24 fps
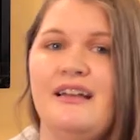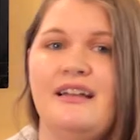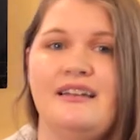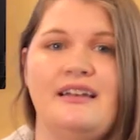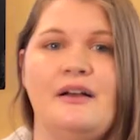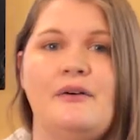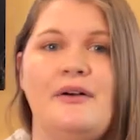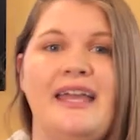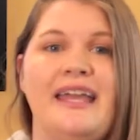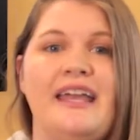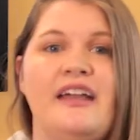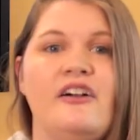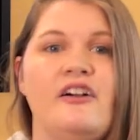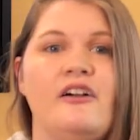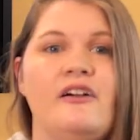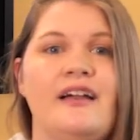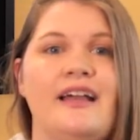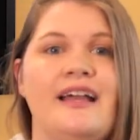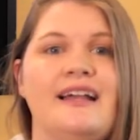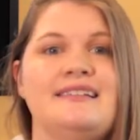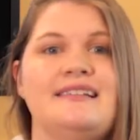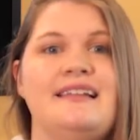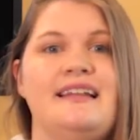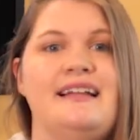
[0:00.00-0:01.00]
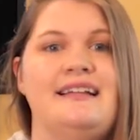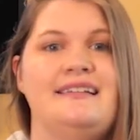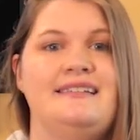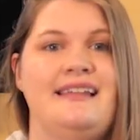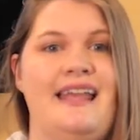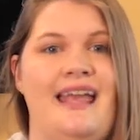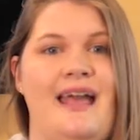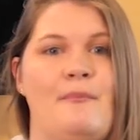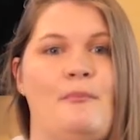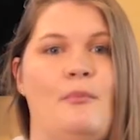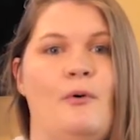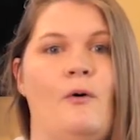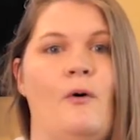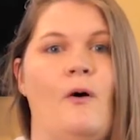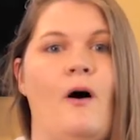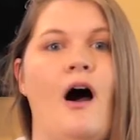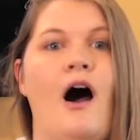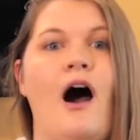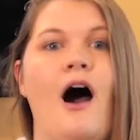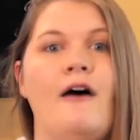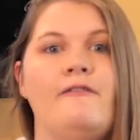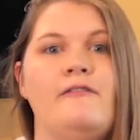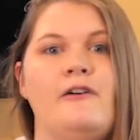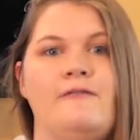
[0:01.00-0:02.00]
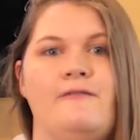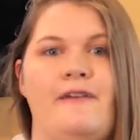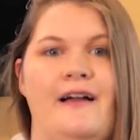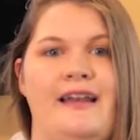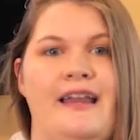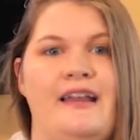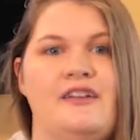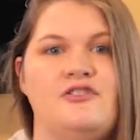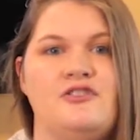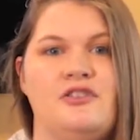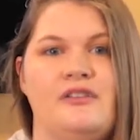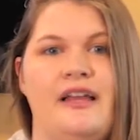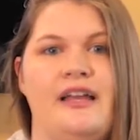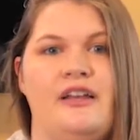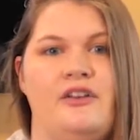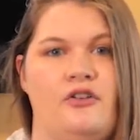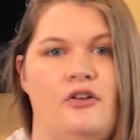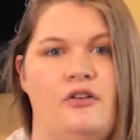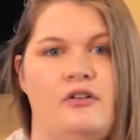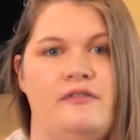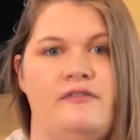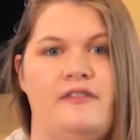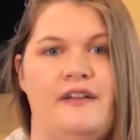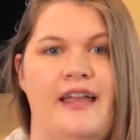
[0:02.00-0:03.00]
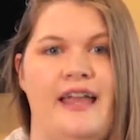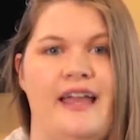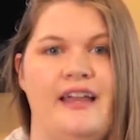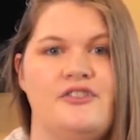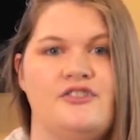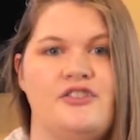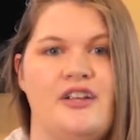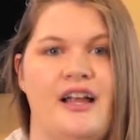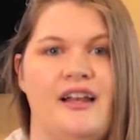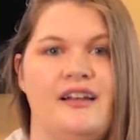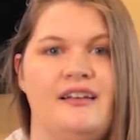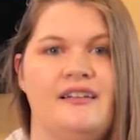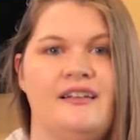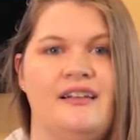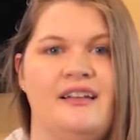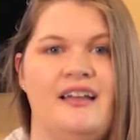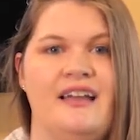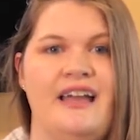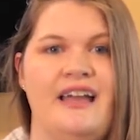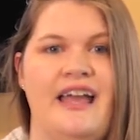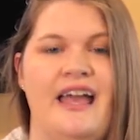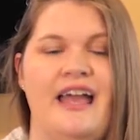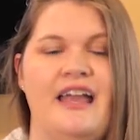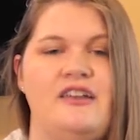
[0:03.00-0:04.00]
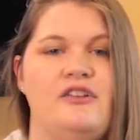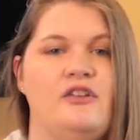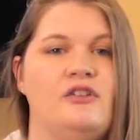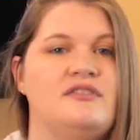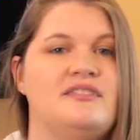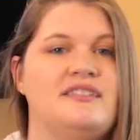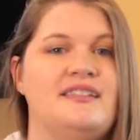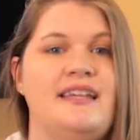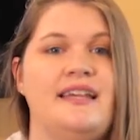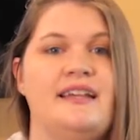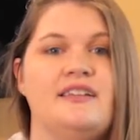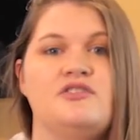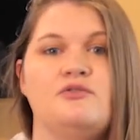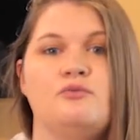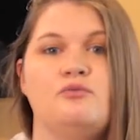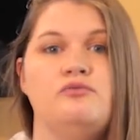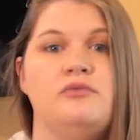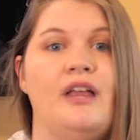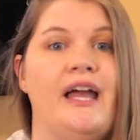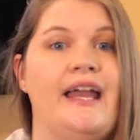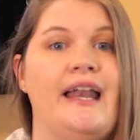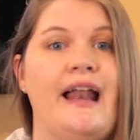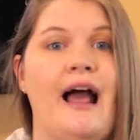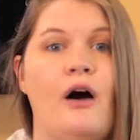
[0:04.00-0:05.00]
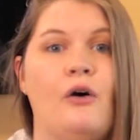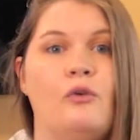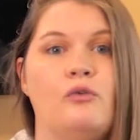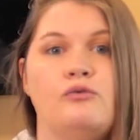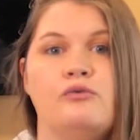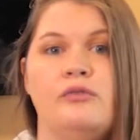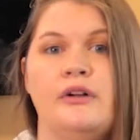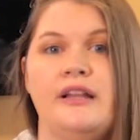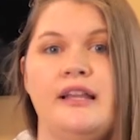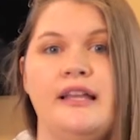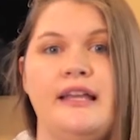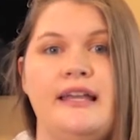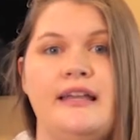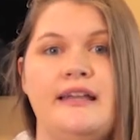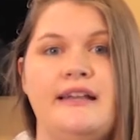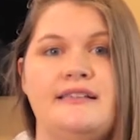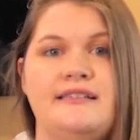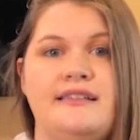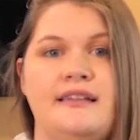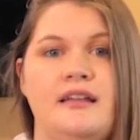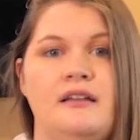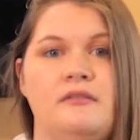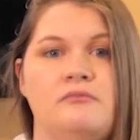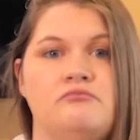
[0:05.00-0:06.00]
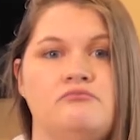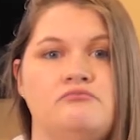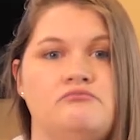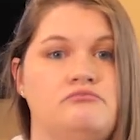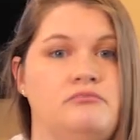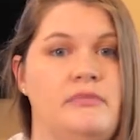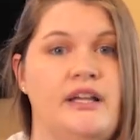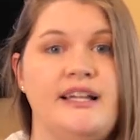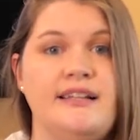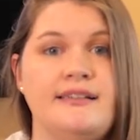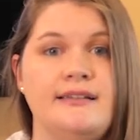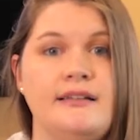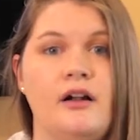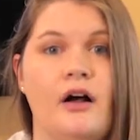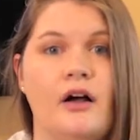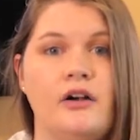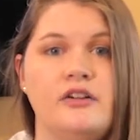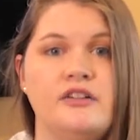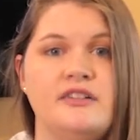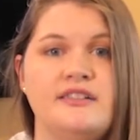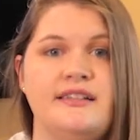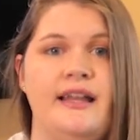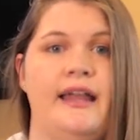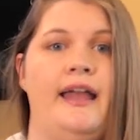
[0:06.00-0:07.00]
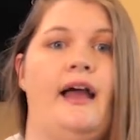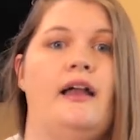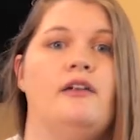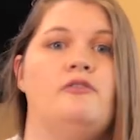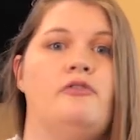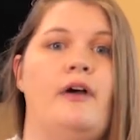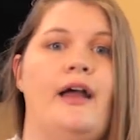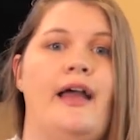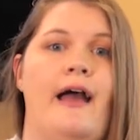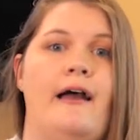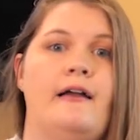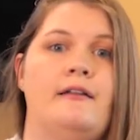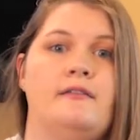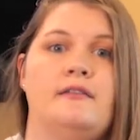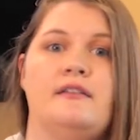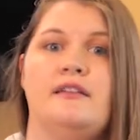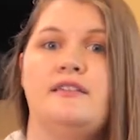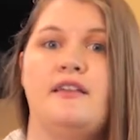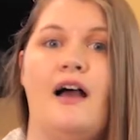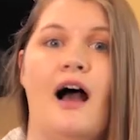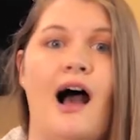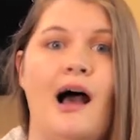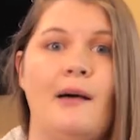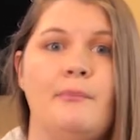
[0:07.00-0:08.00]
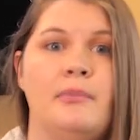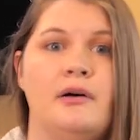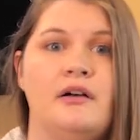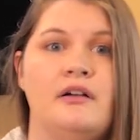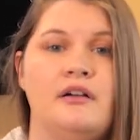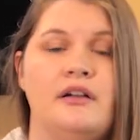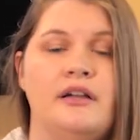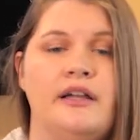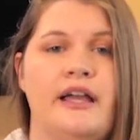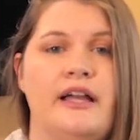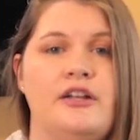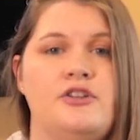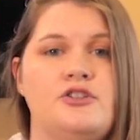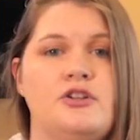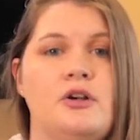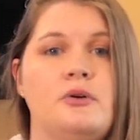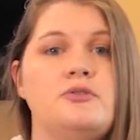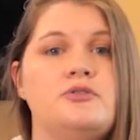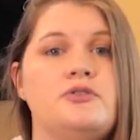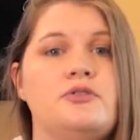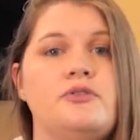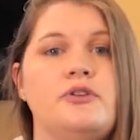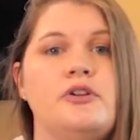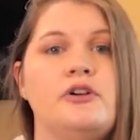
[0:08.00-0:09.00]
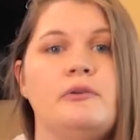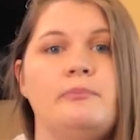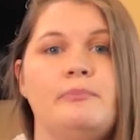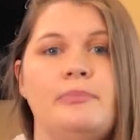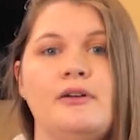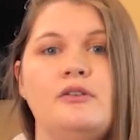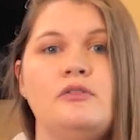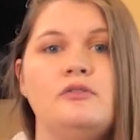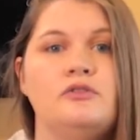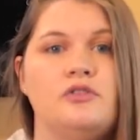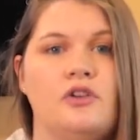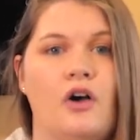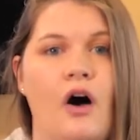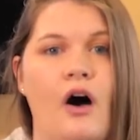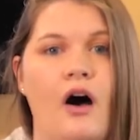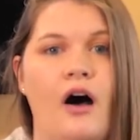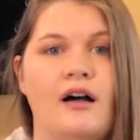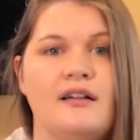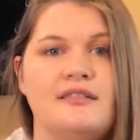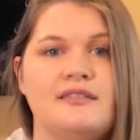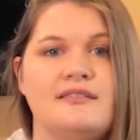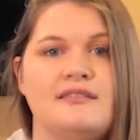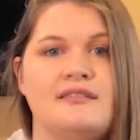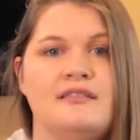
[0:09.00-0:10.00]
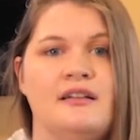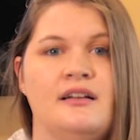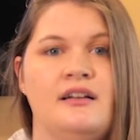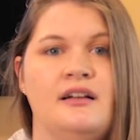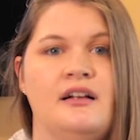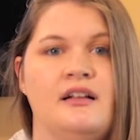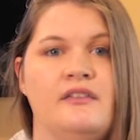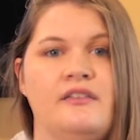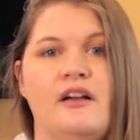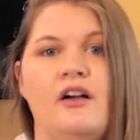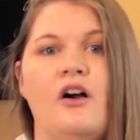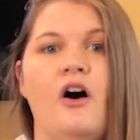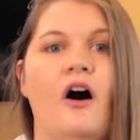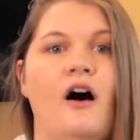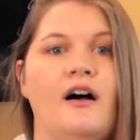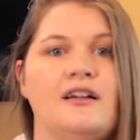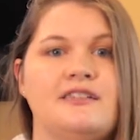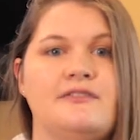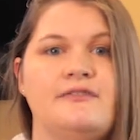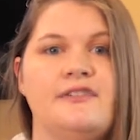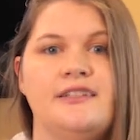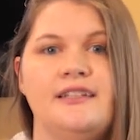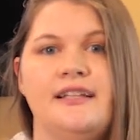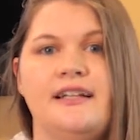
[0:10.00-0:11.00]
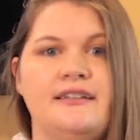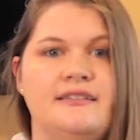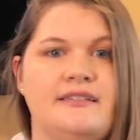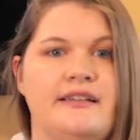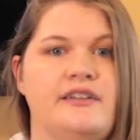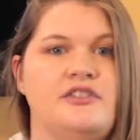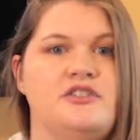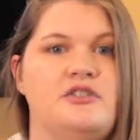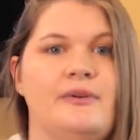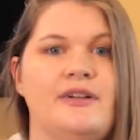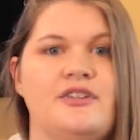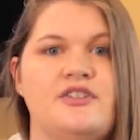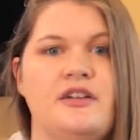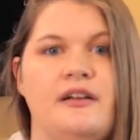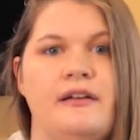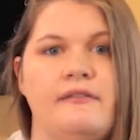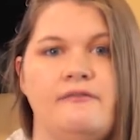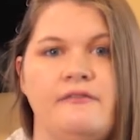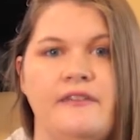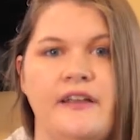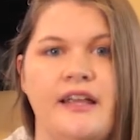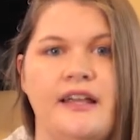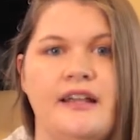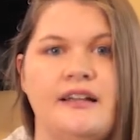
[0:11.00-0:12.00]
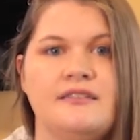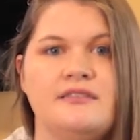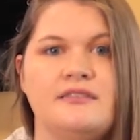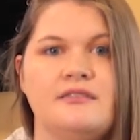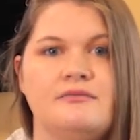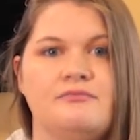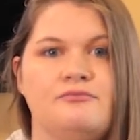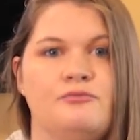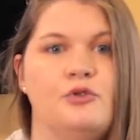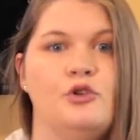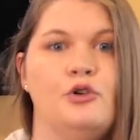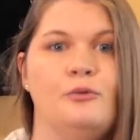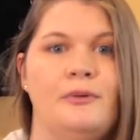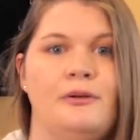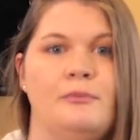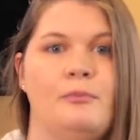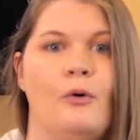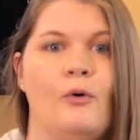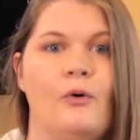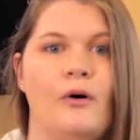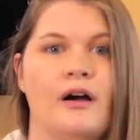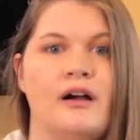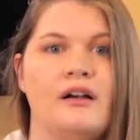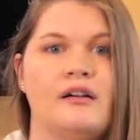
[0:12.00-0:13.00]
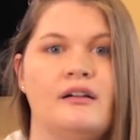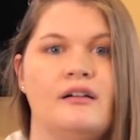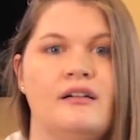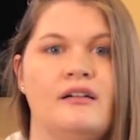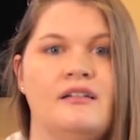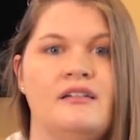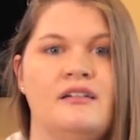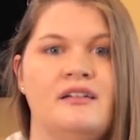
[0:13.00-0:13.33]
Now here is an example of a financial aid notification. And you'll see it's laid out really easy to understand. Right at the top, it shows you your billed costs, the costs for things like tuition and fees, room and board.